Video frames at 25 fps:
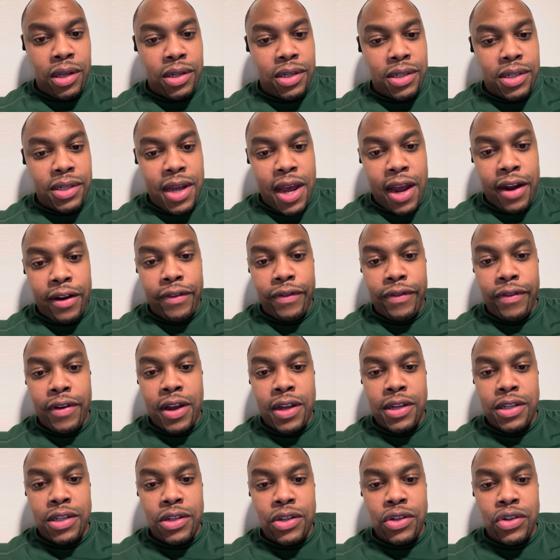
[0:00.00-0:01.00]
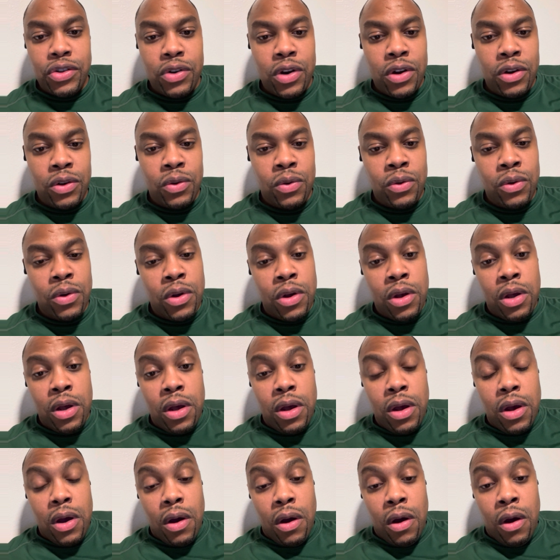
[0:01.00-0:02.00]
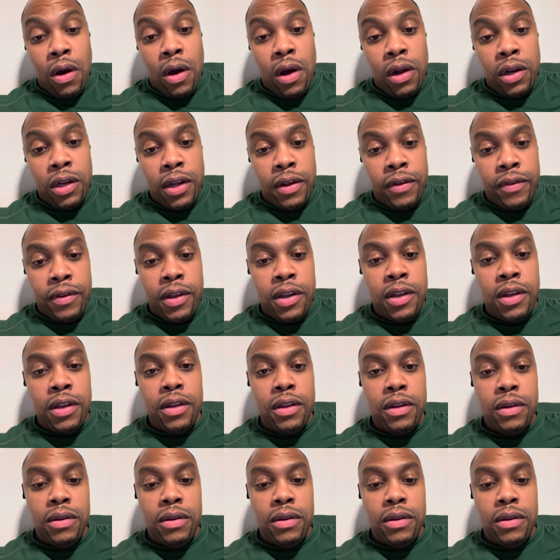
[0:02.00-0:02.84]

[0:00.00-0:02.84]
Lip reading: the sacrifice, the struggle, all of it,